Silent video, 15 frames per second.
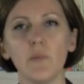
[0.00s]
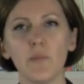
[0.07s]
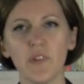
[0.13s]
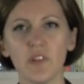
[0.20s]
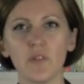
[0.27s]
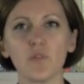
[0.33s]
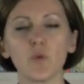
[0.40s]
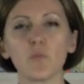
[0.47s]

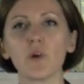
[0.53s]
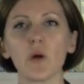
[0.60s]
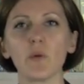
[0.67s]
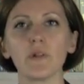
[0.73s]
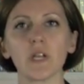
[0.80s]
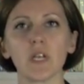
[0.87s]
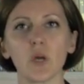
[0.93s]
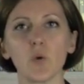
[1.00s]
Most of you
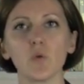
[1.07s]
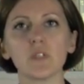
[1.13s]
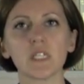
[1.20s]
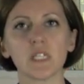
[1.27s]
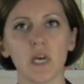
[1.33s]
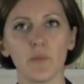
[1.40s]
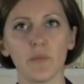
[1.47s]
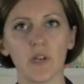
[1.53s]
probably know
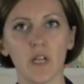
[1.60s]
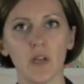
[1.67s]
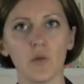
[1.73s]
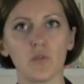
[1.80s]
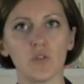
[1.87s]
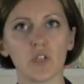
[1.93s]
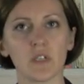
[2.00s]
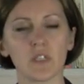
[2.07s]
somebody
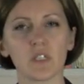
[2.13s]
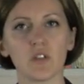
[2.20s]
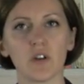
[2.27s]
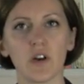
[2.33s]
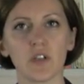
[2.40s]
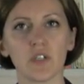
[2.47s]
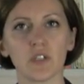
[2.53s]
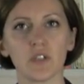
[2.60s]
who just
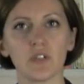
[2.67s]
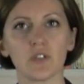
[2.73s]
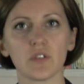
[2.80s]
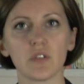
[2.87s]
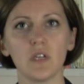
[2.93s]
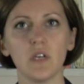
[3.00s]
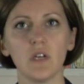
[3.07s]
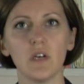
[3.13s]
started
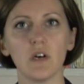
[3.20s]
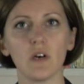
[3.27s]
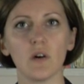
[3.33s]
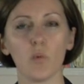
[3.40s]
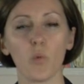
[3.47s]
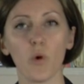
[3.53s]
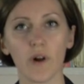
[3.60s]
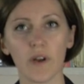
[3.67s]

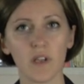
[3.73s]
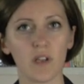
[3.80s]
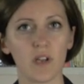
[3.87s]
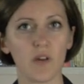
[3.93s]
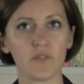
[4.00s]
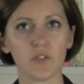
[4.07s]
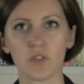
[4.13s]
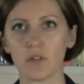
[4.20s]
working
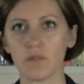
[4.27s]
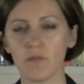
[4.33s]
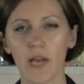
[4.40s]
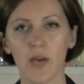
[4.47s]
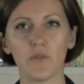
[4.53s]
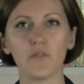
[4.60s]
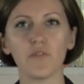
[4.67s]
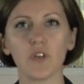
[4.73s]
after
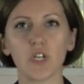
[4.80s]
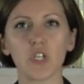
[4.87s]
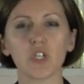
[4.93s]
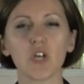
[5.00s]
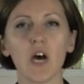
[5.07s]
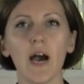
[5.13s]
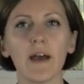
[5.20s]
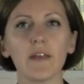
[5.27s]
having finished
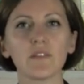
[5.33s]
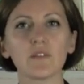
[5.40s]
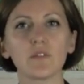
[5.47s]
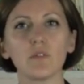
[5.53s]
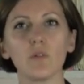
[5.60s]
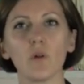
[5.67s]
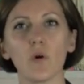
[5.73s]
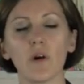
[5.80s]
high
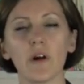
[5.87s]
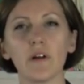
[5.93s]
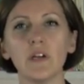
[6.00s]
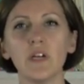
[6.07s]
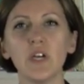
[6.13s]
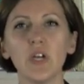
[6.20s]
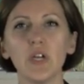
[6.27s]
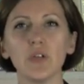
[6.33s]
school or
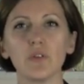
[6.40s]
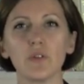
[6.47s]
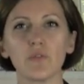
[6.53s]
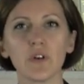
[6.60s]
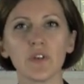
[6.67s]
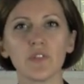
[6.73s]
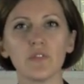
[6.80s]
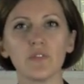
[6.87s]

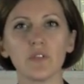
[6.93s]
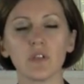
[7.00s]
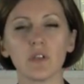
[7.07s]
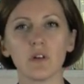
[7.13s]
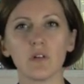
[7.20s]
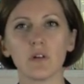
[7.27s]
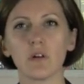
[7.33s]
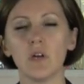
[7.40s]
university,
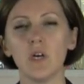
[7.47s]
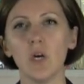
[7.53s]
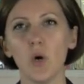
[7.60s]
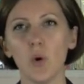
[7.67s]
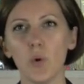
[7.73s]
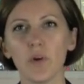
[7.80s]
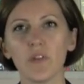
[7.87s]
or who